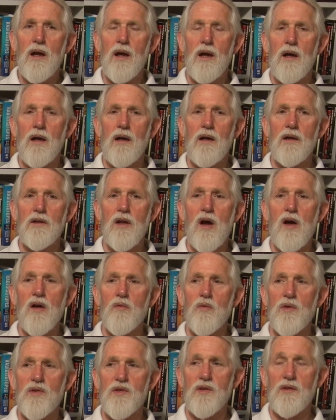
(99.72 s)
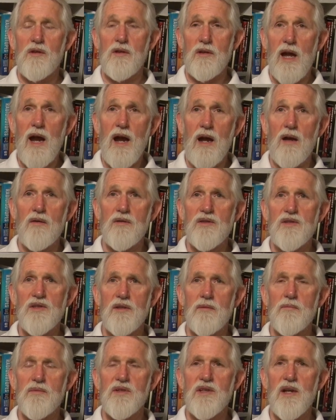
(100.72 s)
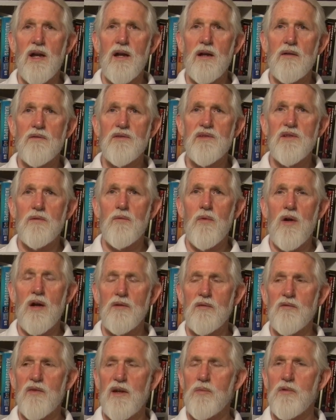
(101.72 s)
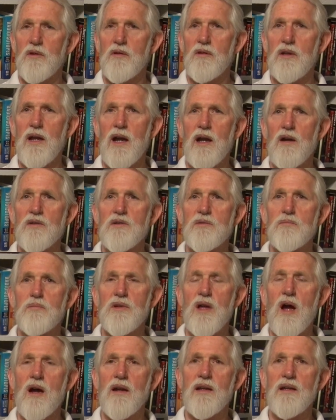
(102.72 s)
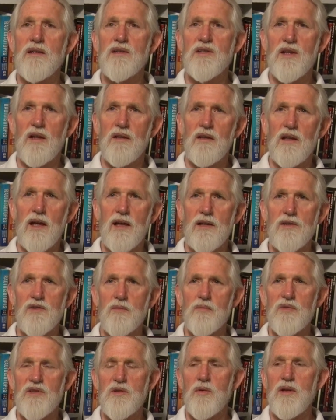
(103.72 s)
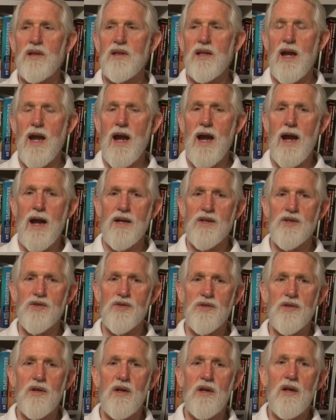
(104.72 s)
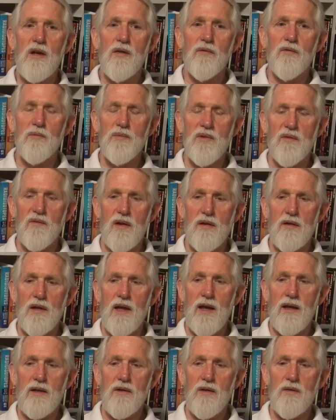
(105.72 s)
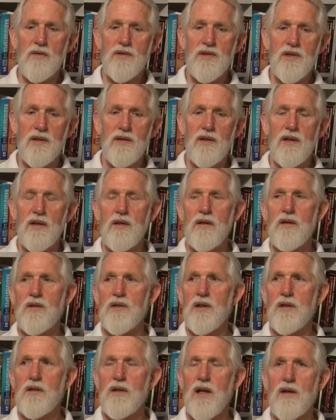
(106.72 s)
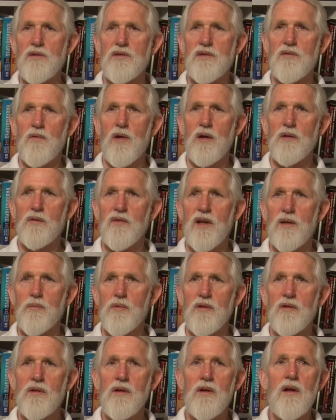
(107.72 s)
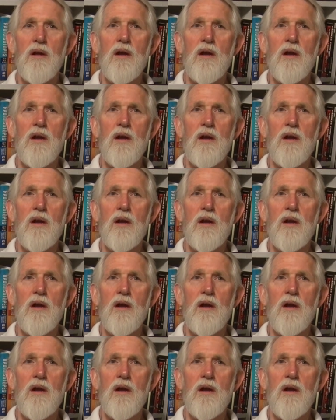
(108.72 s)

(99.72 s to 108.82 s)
along with clouds themselves, the water vapor clouds, blocking sunlight. So between the ash from the volcanoes and the clouds of water vapor,